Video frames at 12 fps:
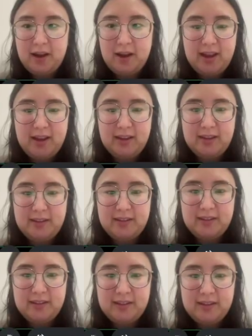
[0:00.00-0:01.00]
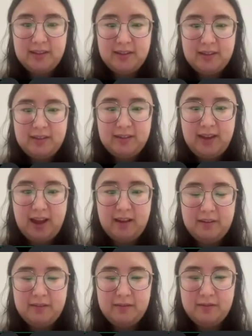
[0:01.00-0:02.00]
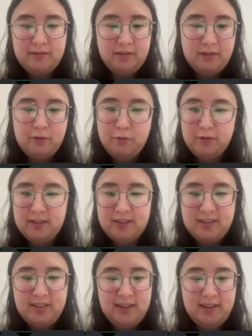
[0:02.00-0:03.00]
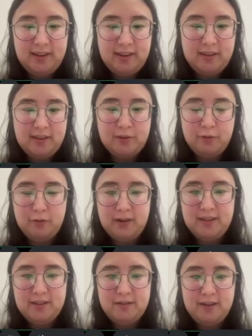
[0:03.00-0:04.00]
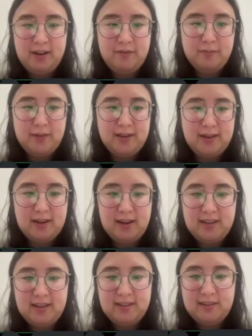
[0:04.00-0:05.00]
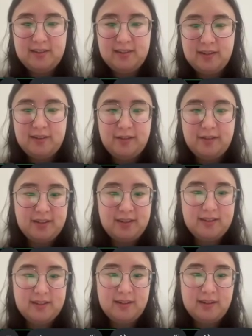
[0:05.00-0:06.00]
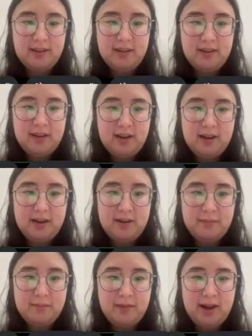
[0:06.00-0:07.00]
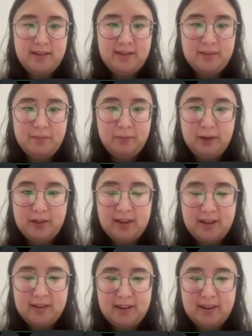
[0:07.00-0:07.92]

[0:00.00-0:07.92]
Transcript: And yeah, cool to see like this whole history from like the 90s to the 2000s. I looked